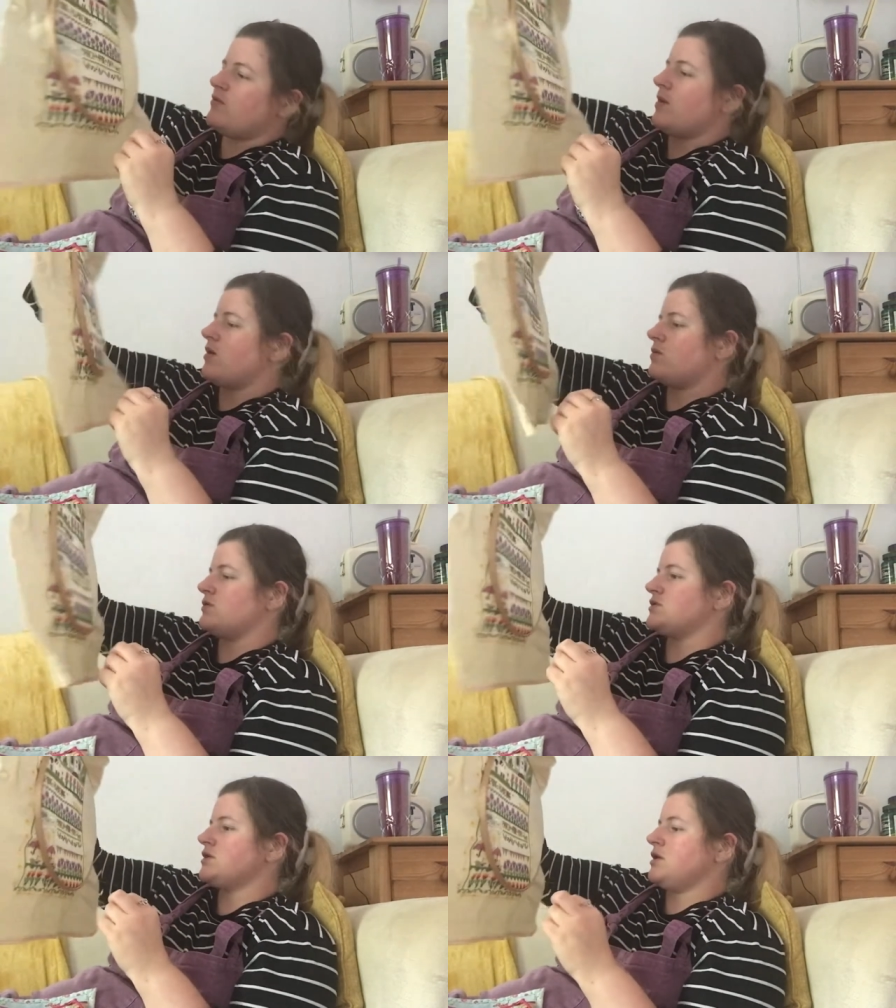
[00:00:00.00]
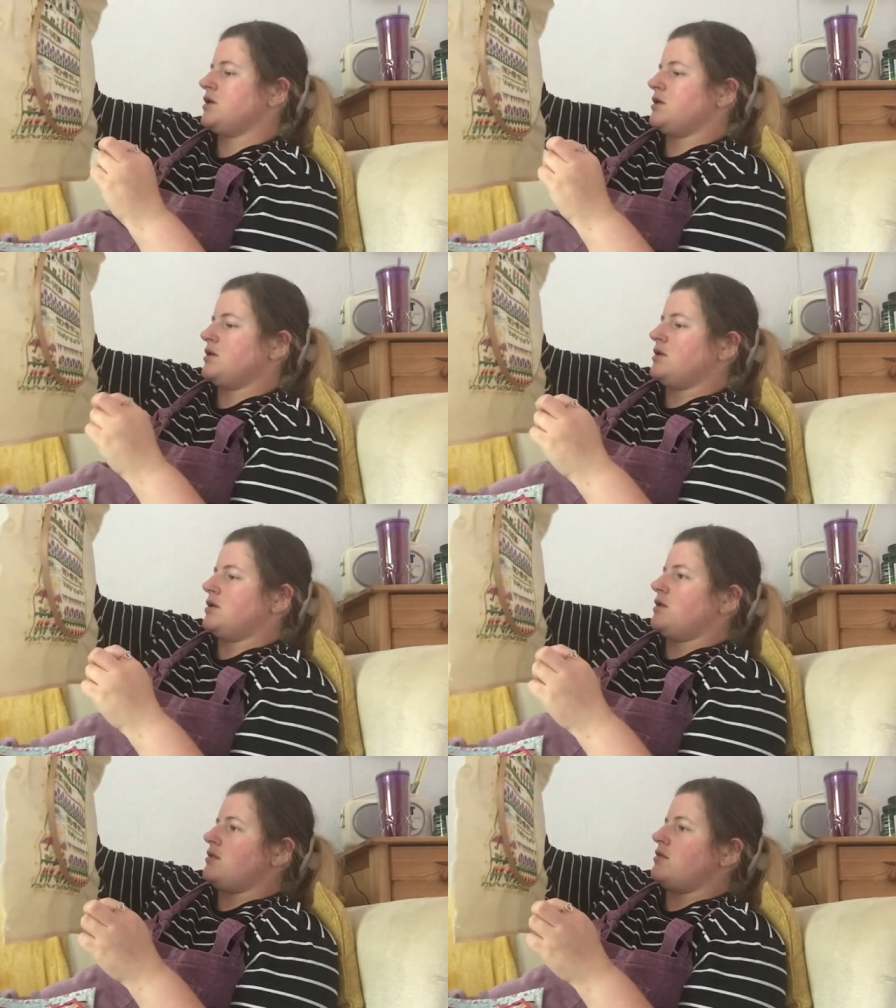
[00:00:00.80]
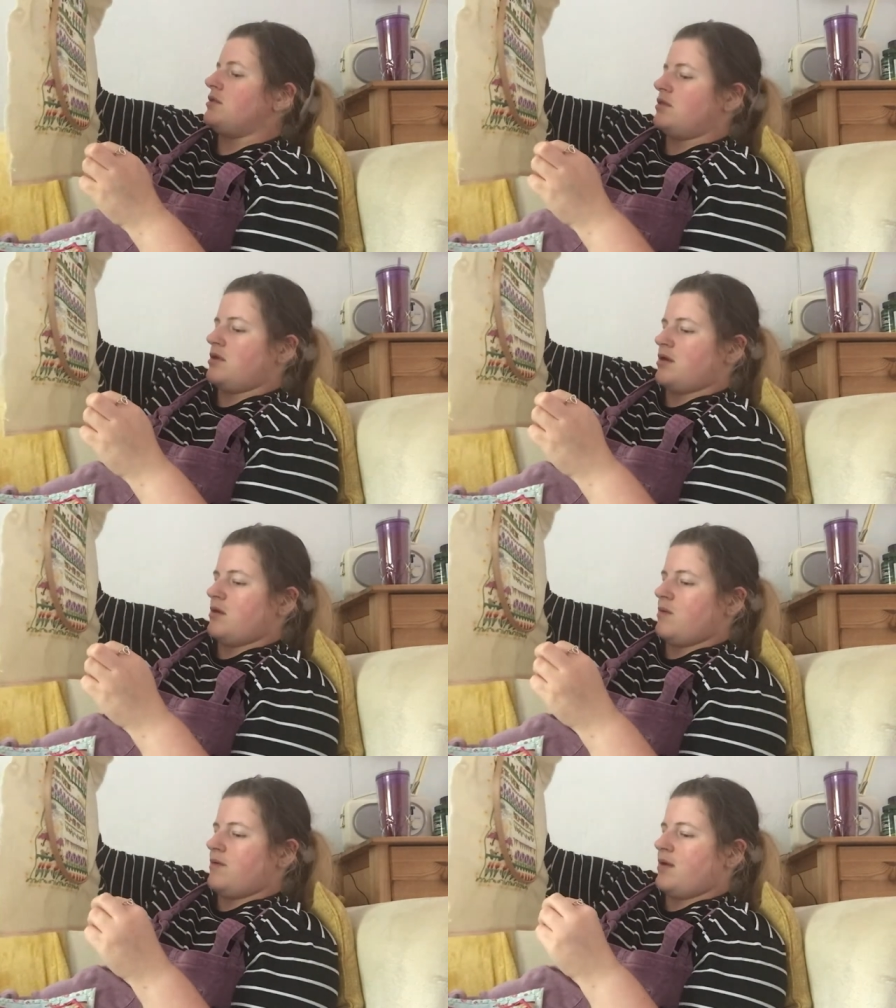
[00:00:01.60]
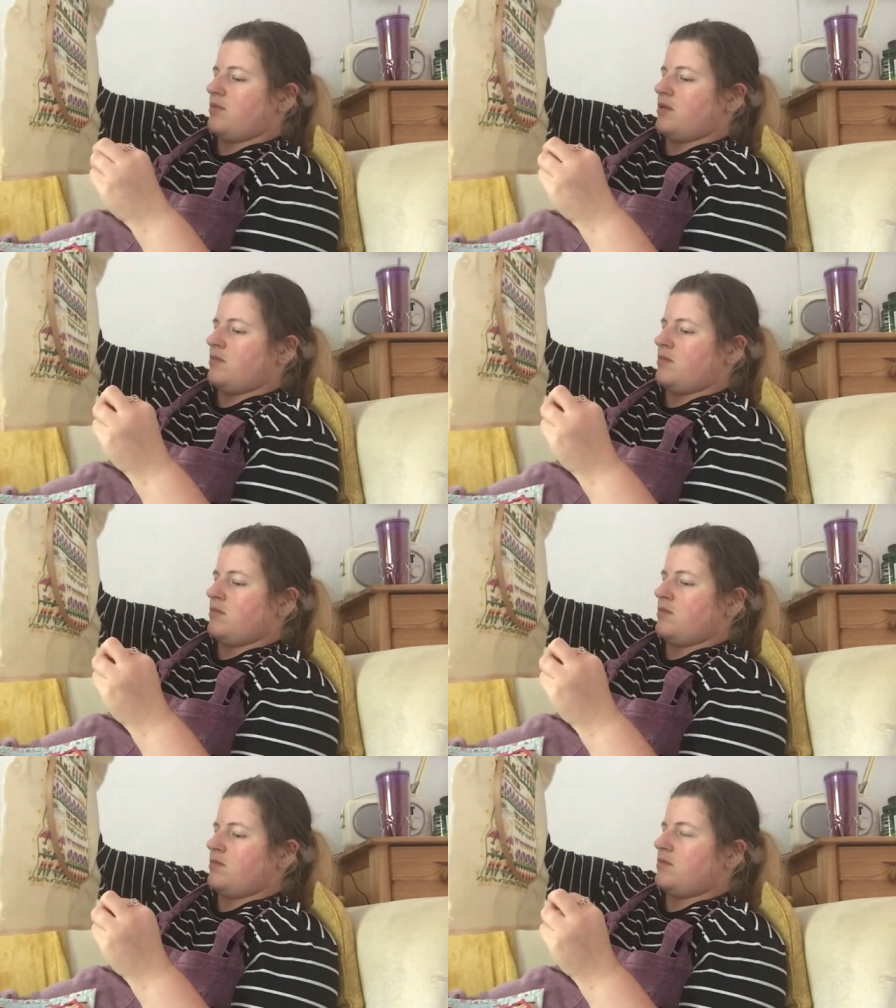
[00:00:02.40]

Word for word: squiggles that go around them.